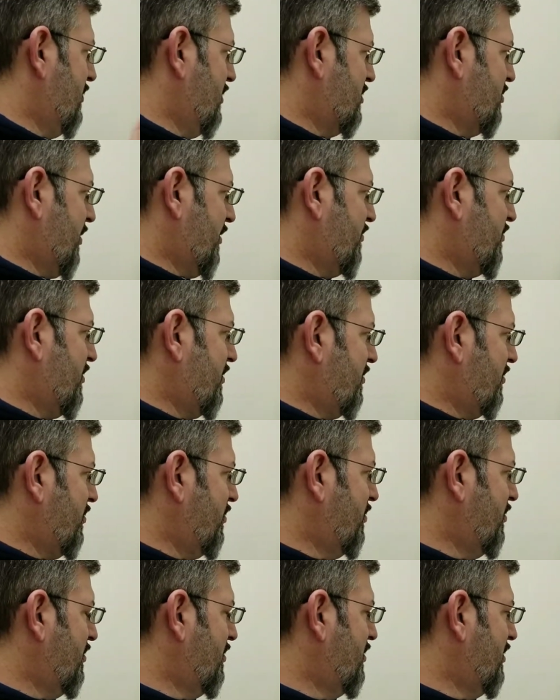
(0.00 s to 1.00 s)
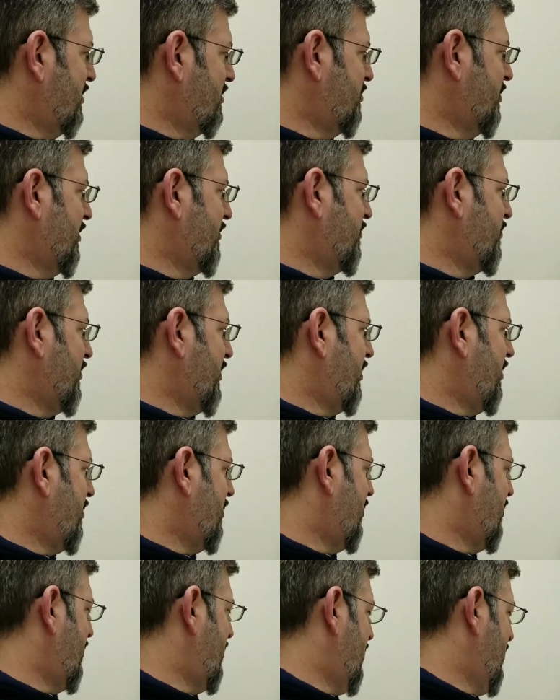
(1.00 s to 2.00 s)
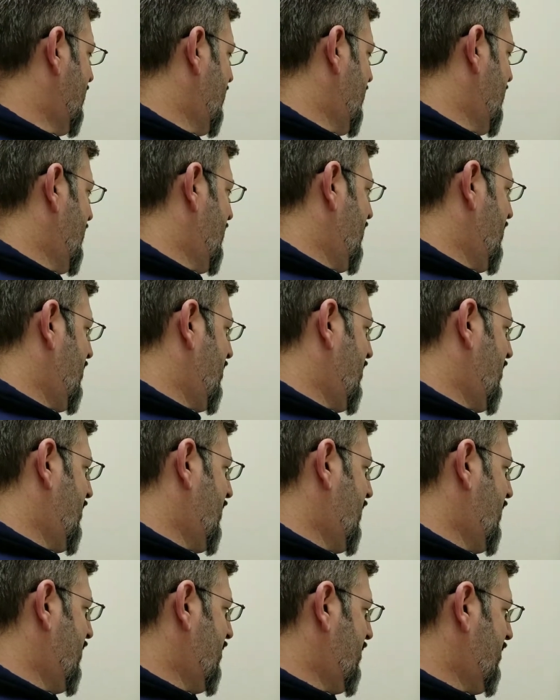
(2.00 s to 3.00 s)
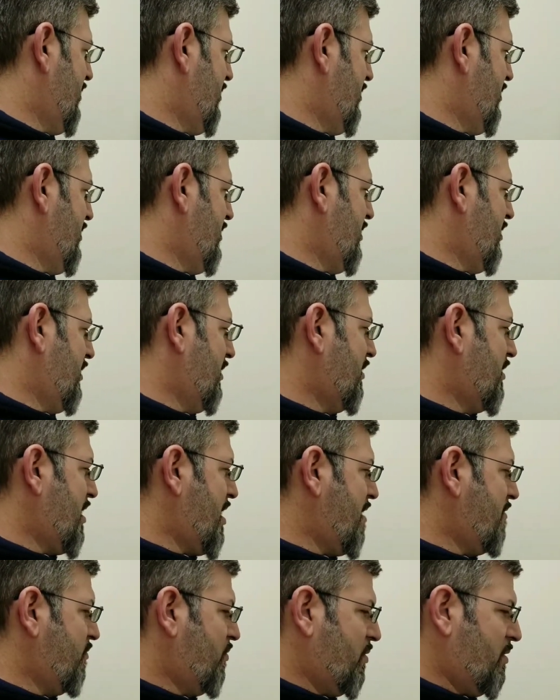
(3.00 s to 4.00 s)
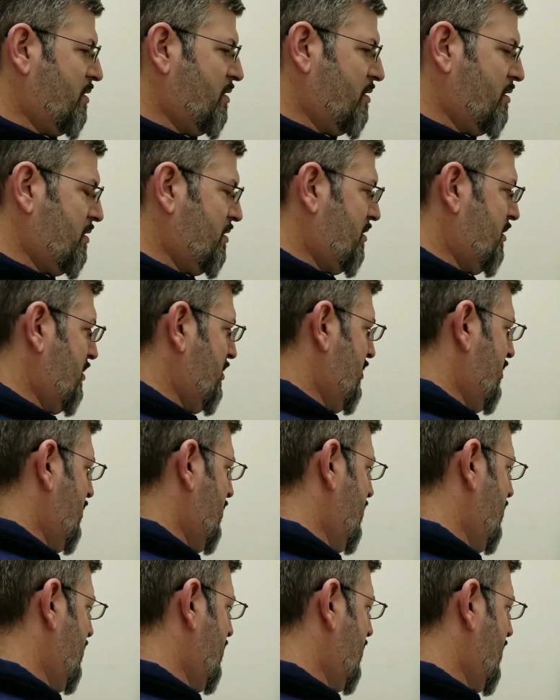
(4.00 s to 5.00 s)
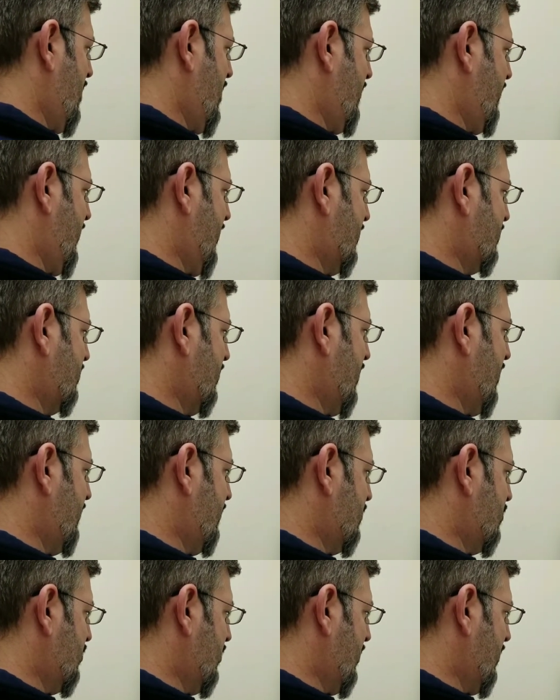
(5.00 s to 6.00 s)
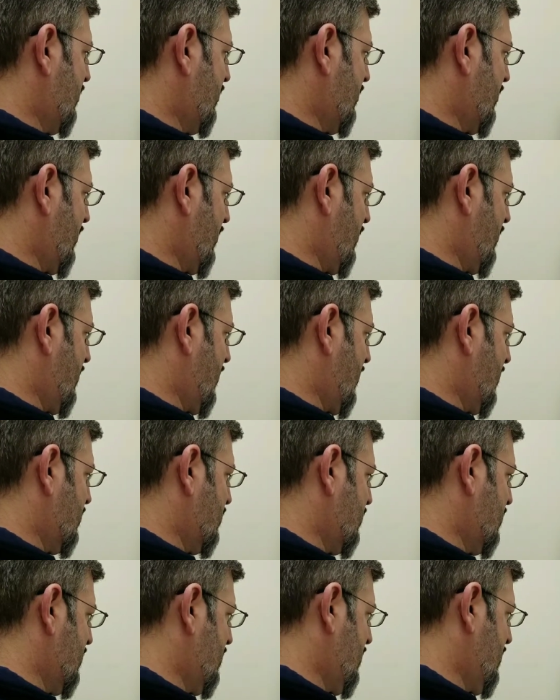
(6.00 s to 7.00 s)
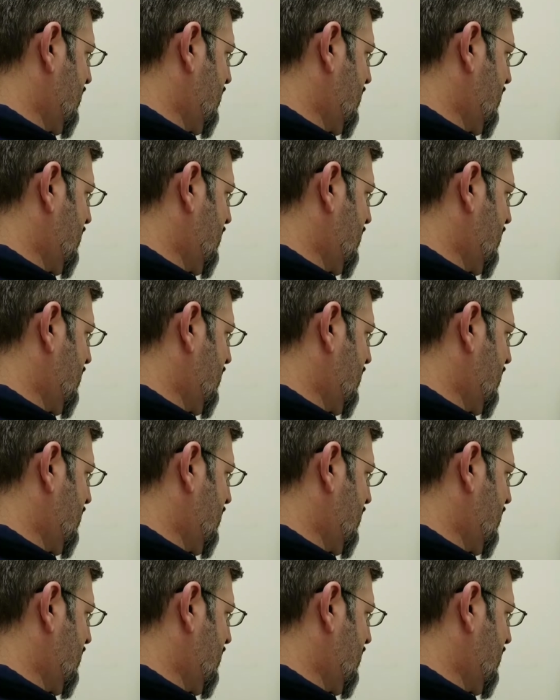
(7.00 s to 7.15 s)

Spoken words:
that's my front door, that's my front yard, and here I have one. Actually have a trailer in the garage.